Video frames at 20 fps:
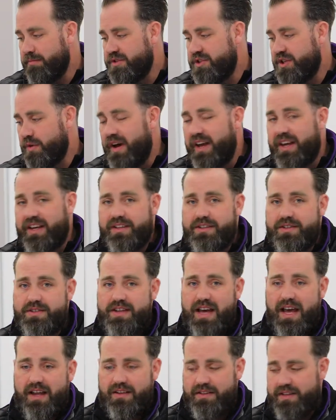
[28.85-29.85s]
So I can
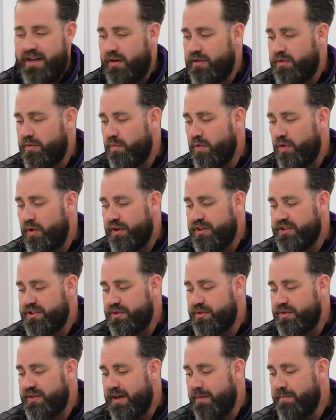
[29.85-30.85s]
send out work
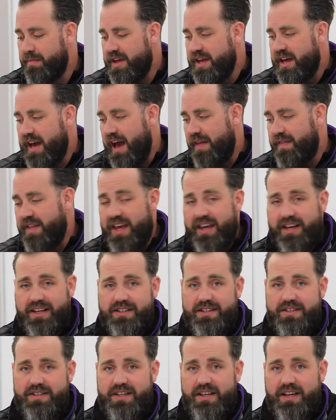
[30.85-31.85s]
to them and they
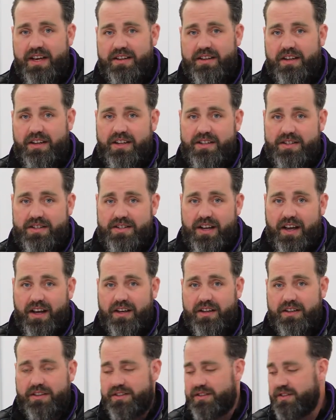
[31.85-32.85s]
can see it, and it
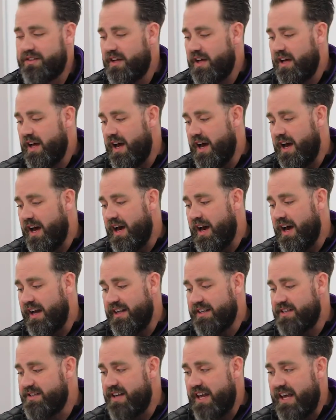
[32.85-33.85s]
syncs
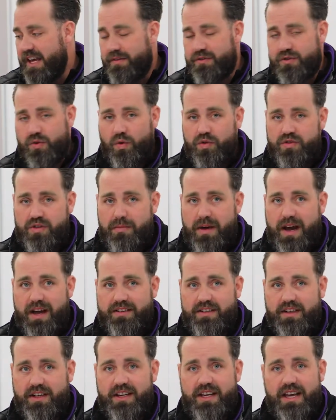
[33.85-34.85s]
and it saves
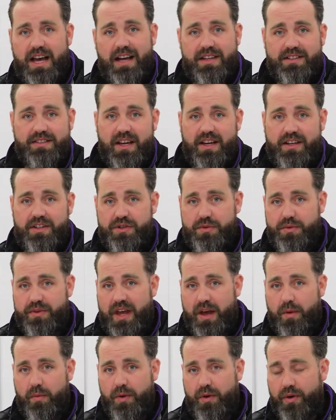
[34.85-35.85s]
automatically as they do
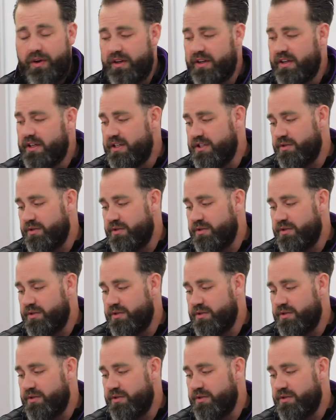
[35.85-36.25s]
their work,